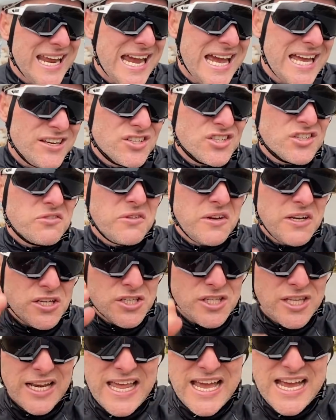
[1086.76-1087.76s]
out and just
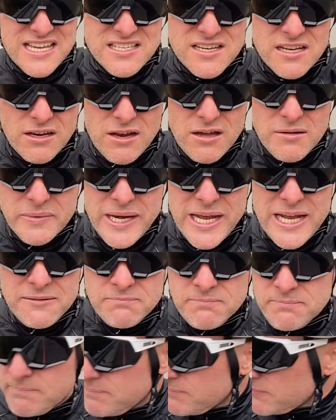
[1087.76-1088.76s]
finish the last kilometre.
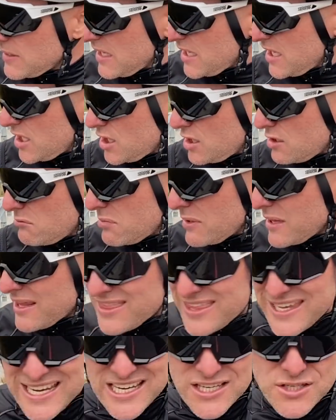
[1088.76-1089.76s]
But the
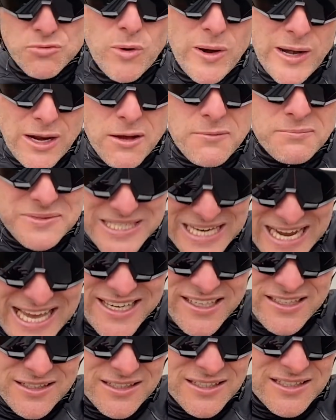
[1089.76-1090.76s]
thing is, when I'm
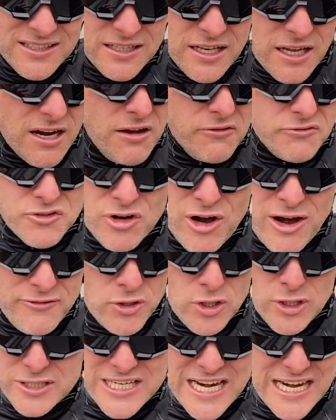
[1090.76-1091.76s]
done, like I've
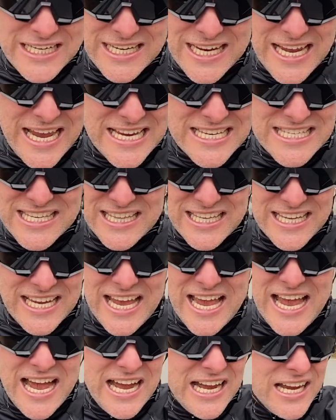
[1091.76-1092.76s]
travelled ten Ks in the
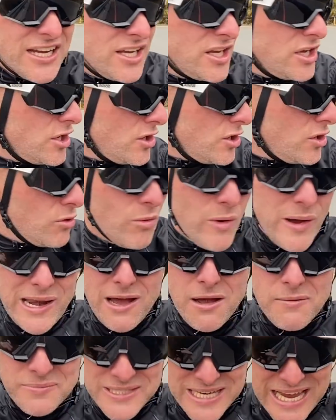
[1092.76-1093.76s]
car, when
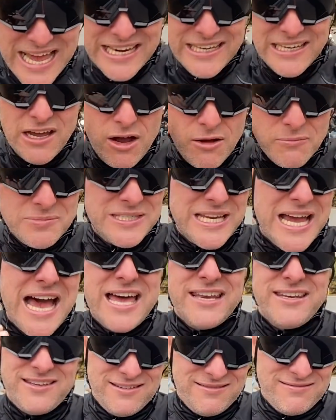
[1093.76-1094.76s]
I'm done, I'm
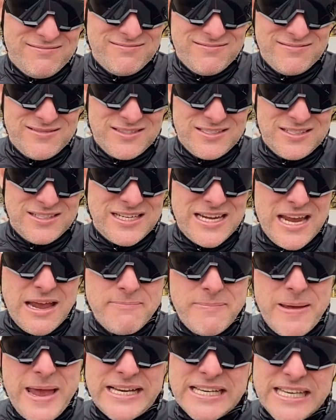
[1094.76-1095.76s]
done. Come
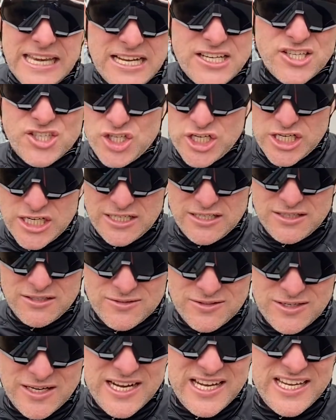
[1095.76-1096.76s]
back next year,
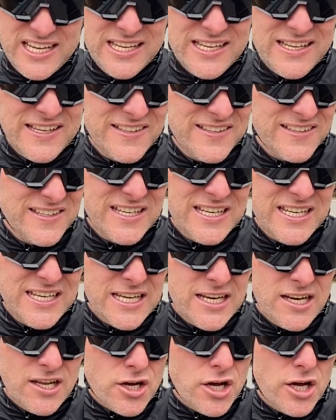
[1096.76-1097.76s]
right?
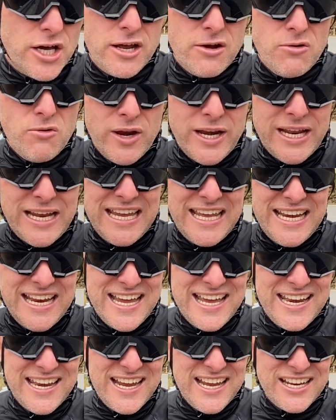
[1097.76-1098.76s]
Like, I don't want to get
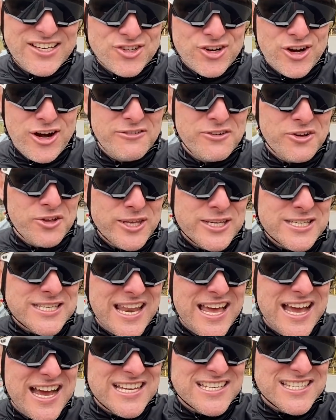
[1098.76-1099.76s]
out and travel this
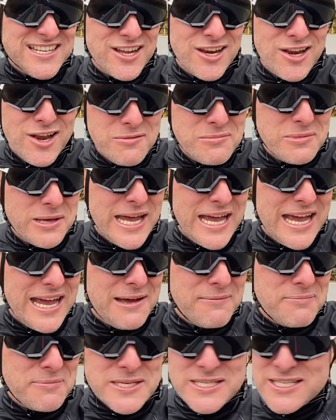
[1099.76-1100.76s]
last kilometre
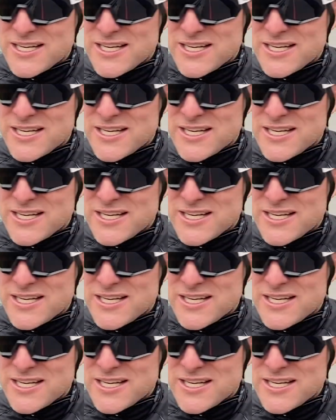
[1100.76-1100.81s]
up this